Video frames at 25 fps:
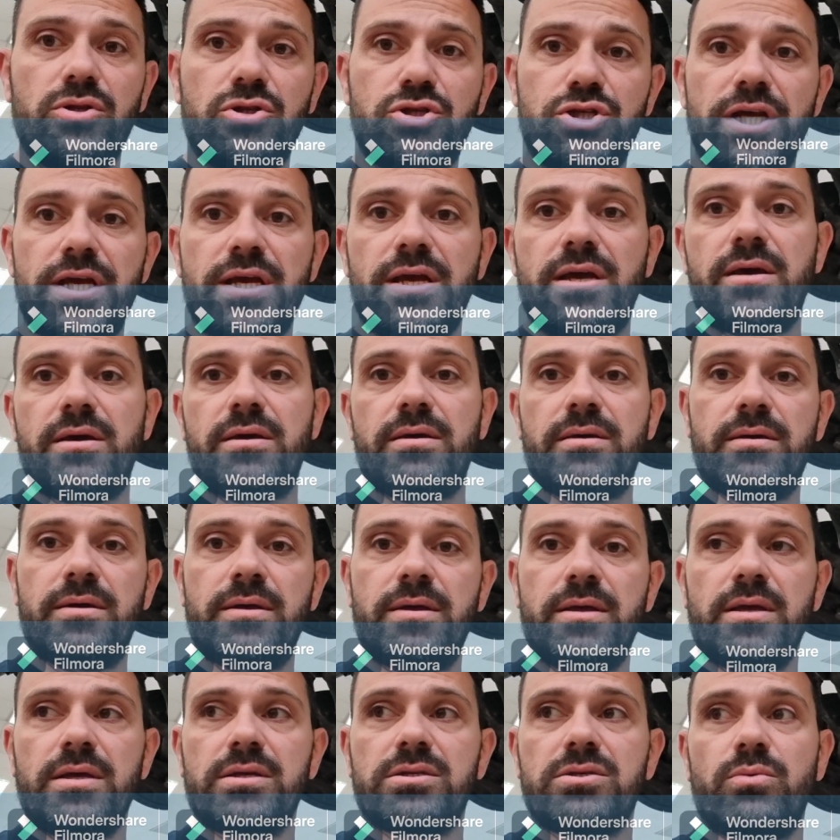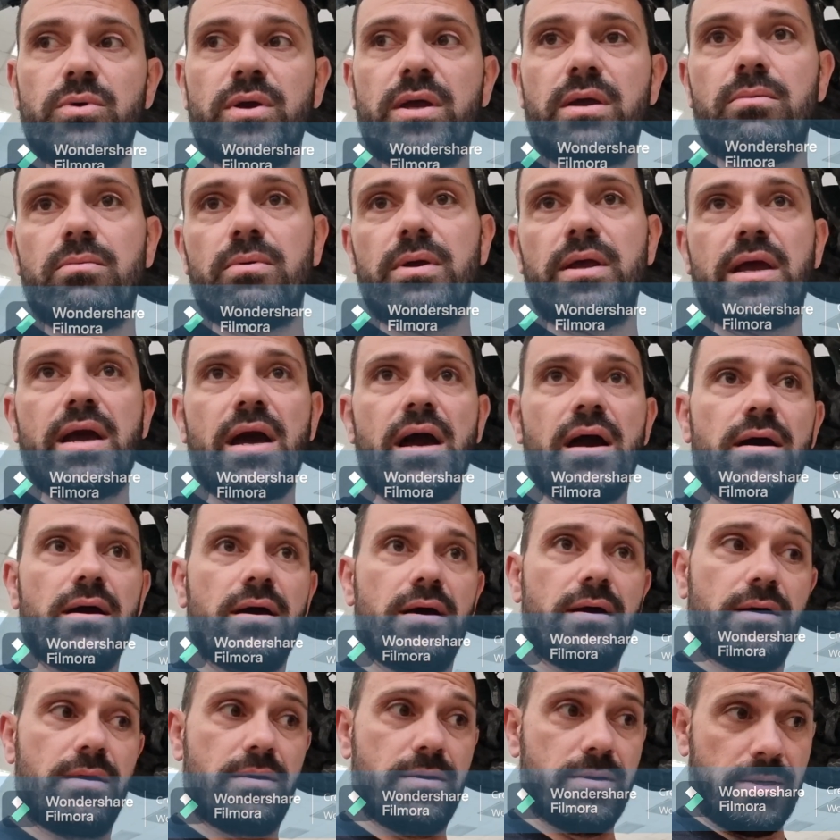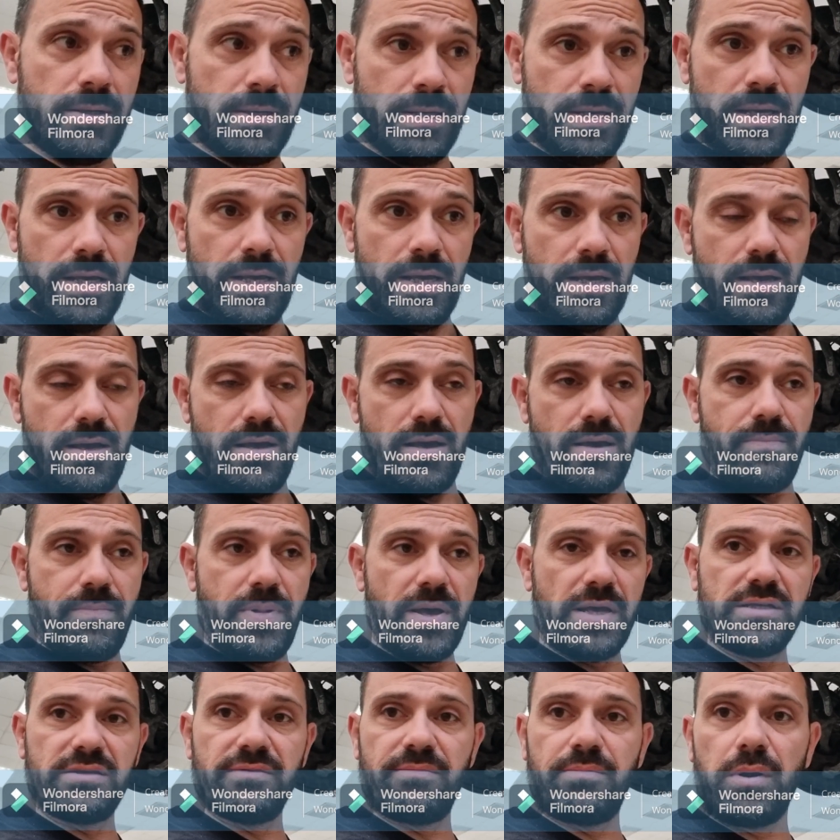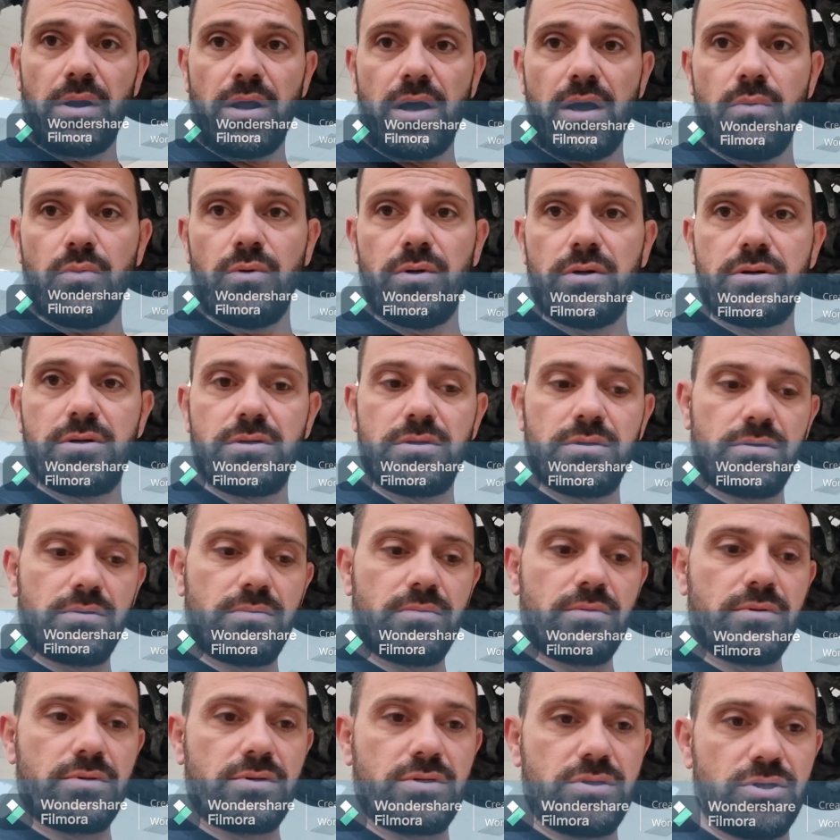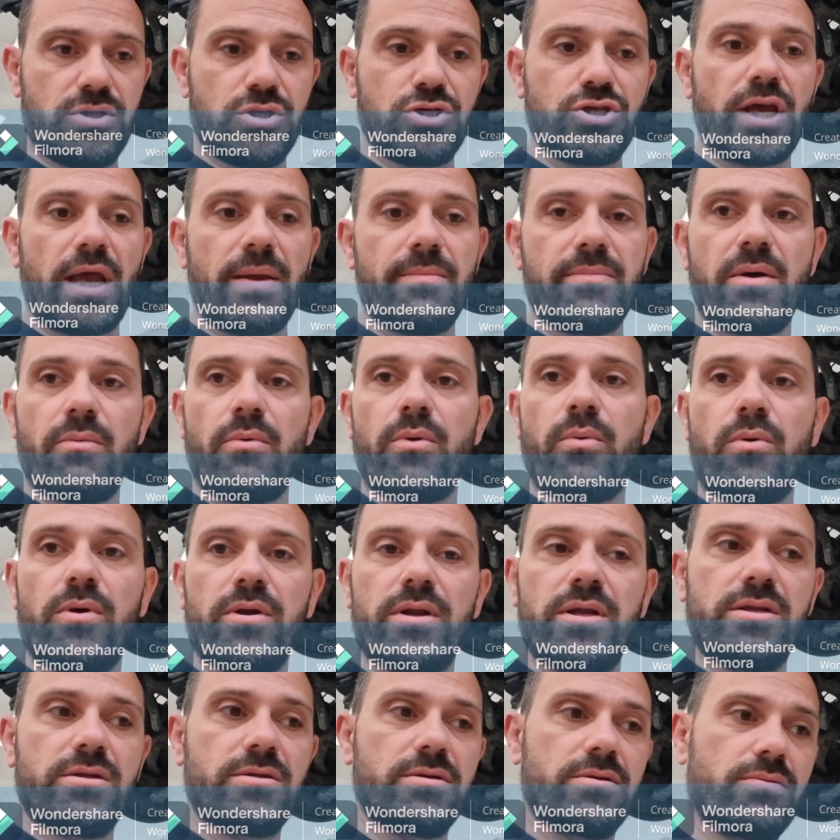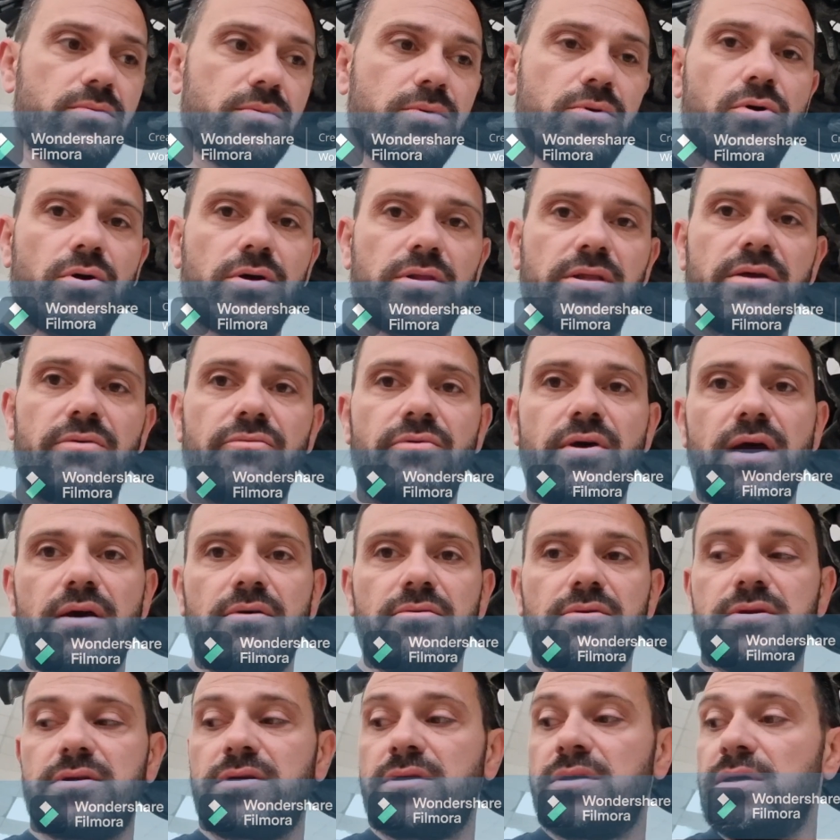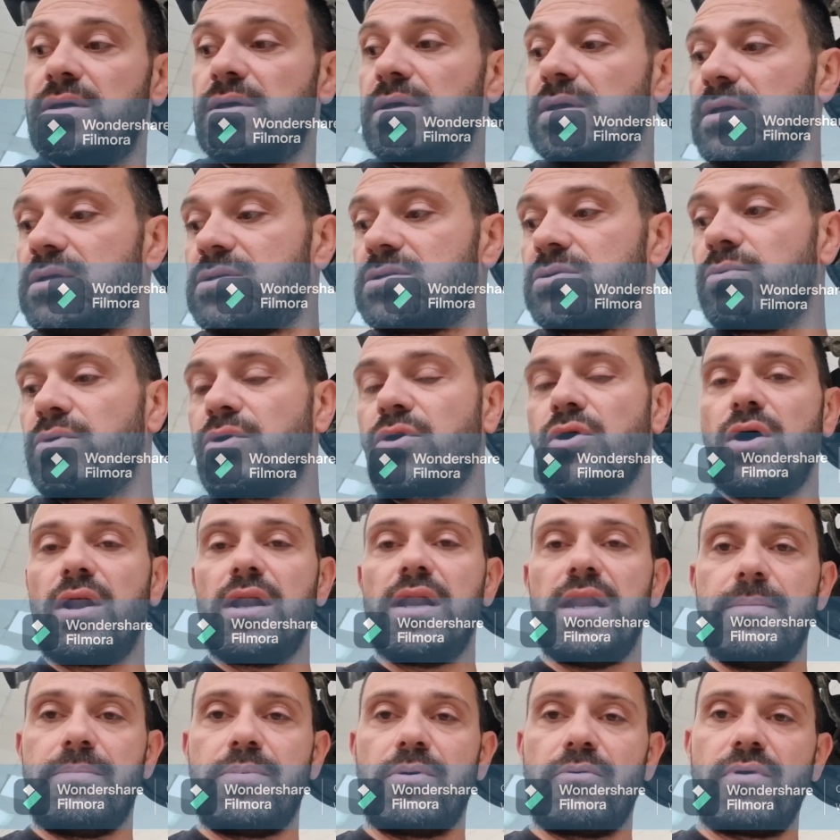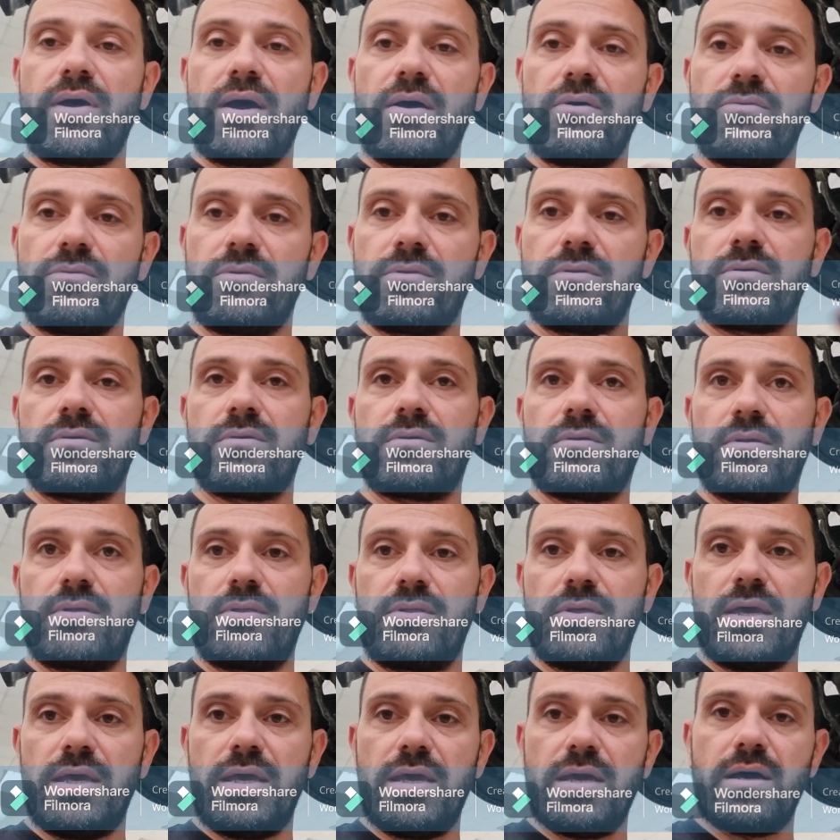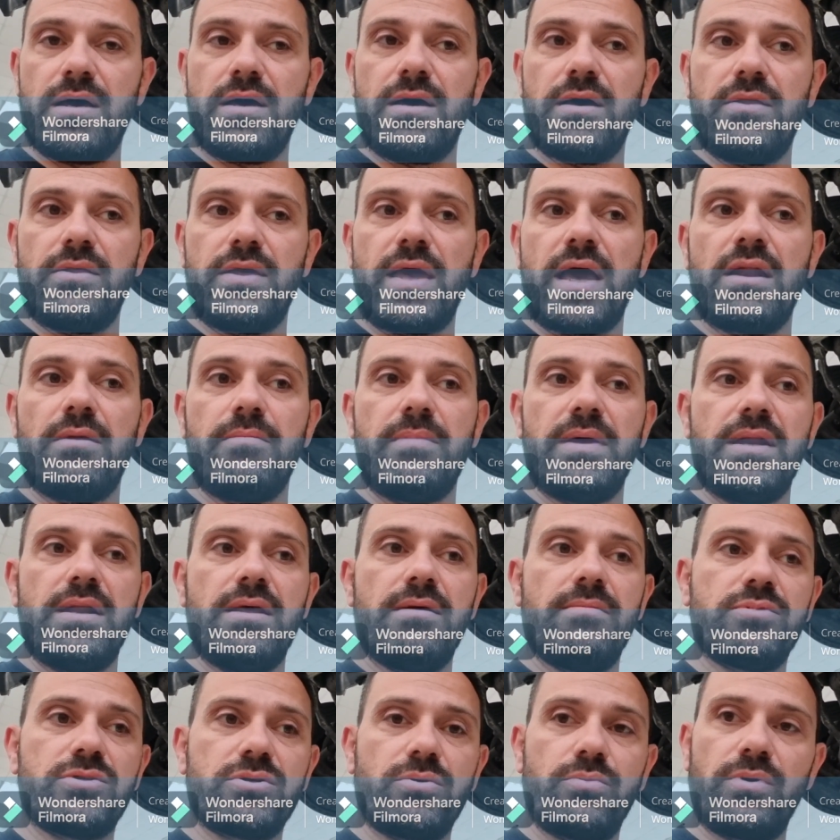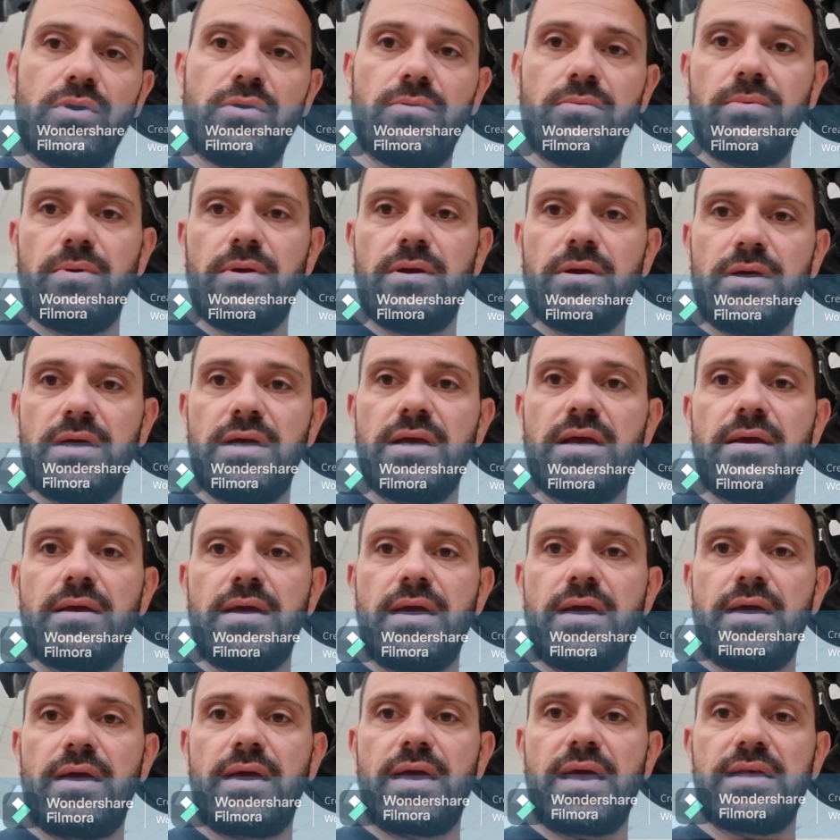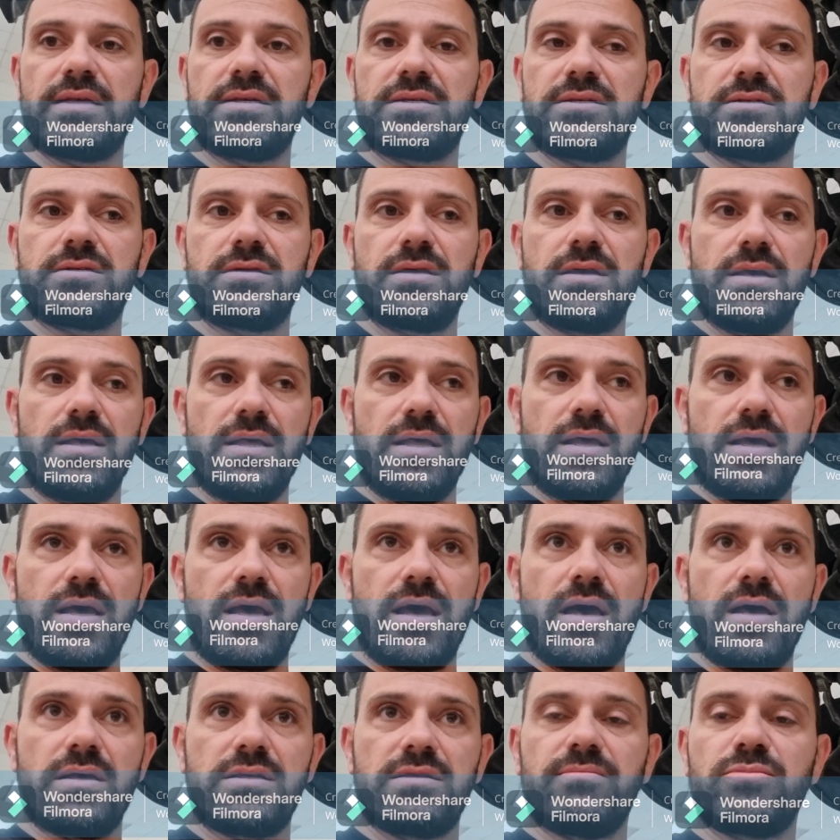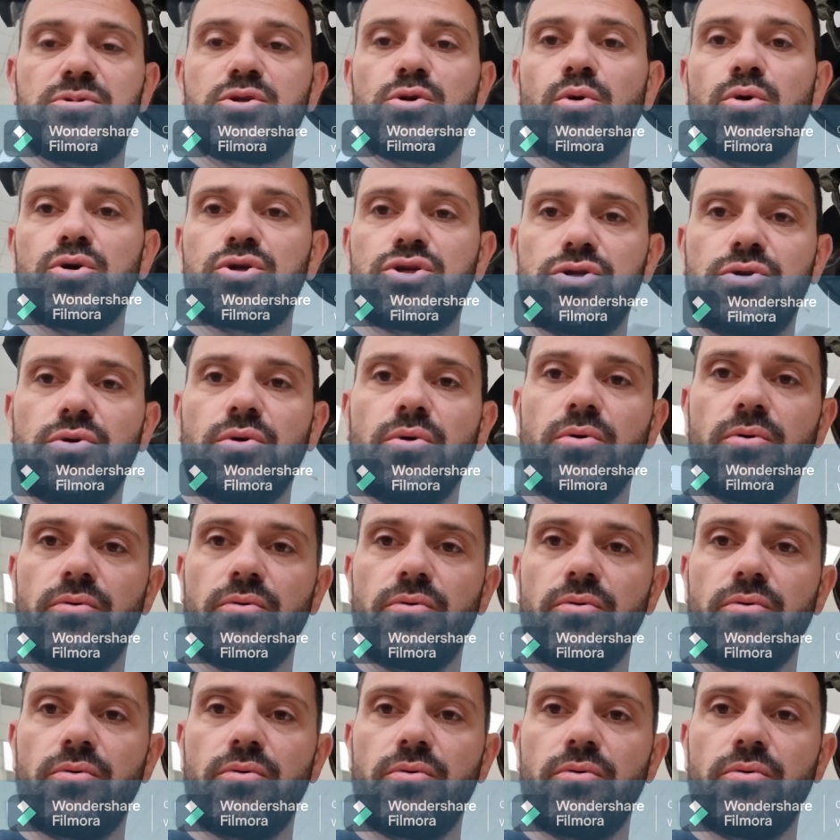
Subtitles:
jig. So we cut a piece of plywood to the shape that we wanted, knocked it round. So we've got a lip around the aluminium, so it gets some torsional